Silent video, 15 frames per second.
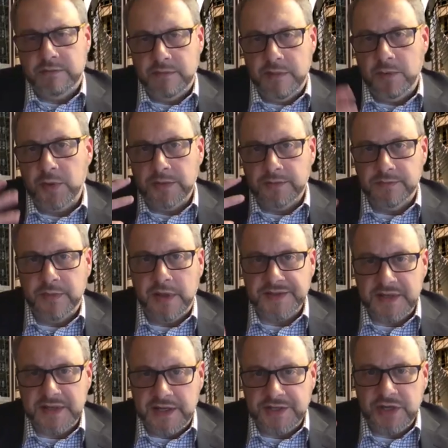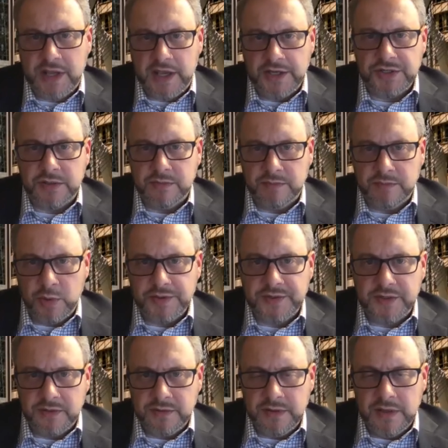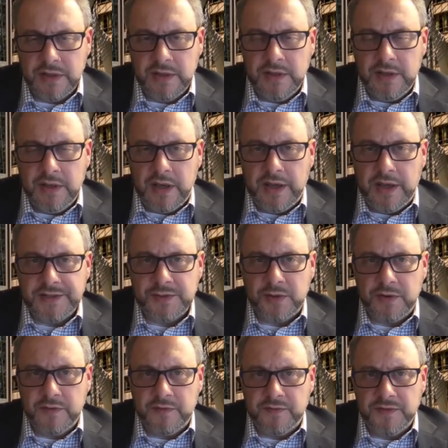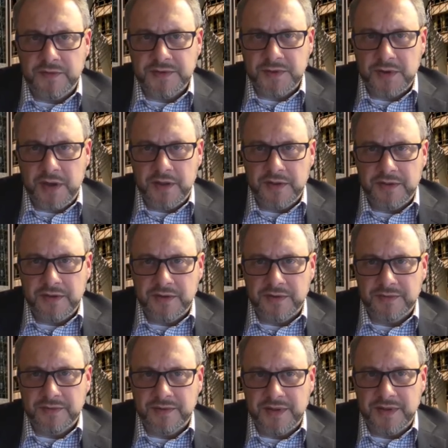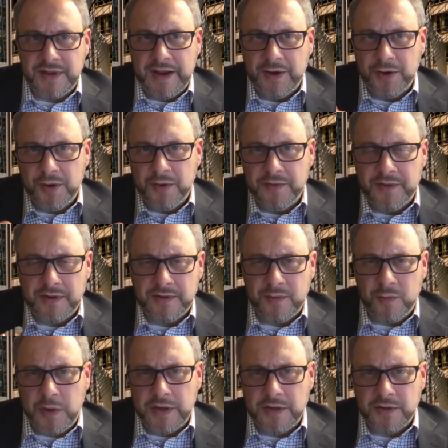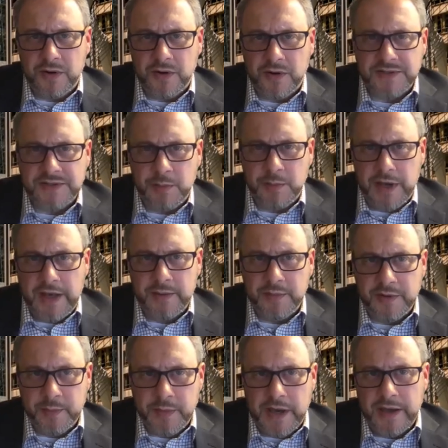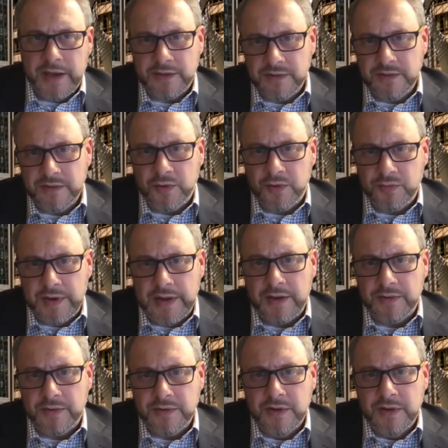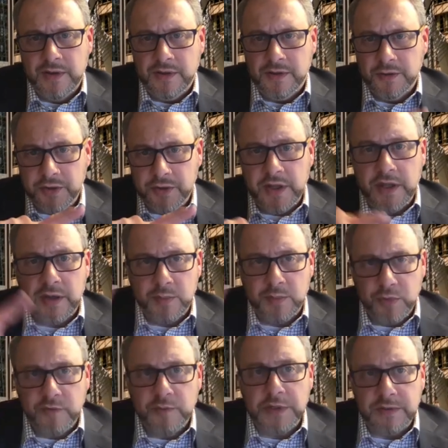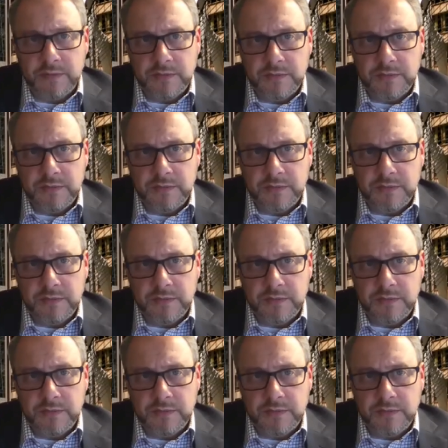well, as an education person, I sort of saw the arrow that went across the bottom of the model around learning and improvement,